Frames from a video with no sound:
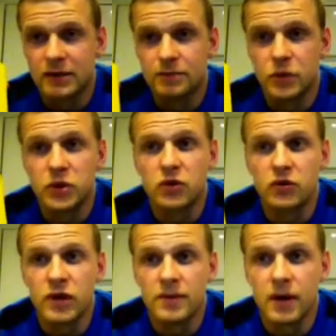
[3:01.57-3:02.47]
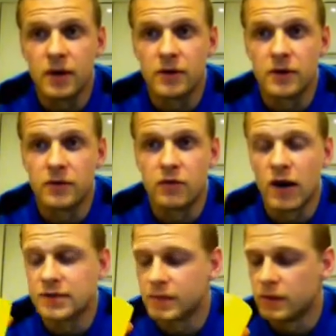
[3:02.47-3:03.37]
it's much creamier than the
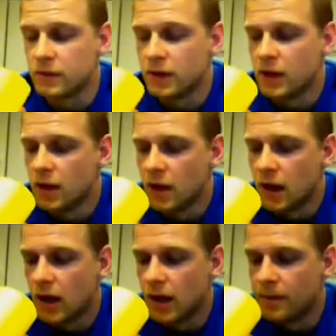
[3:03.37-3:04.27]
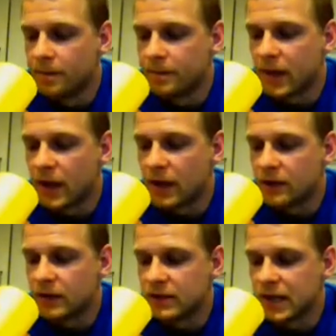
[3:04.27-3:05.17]
rice milk,
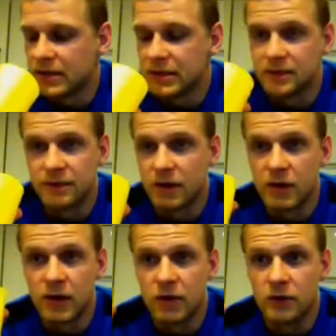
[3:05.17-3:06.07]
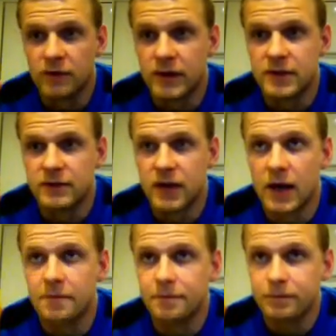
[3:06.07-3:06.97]
and the taste is very unoffensive
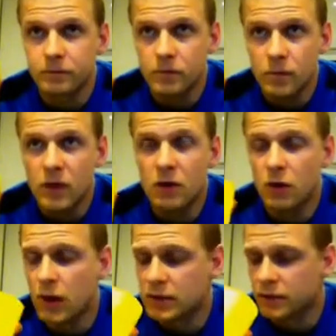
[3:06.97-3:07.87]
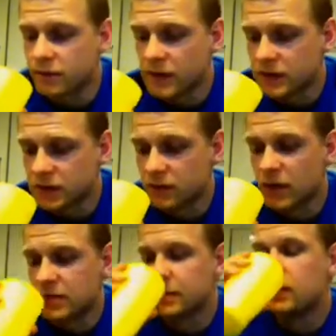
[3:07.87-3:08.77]
again, not quite as refreshing as the
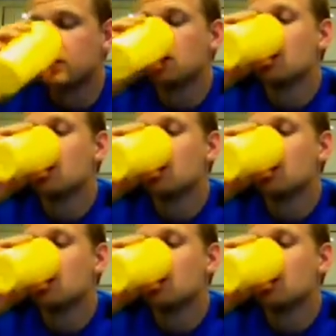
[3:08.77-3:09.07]
rice milk,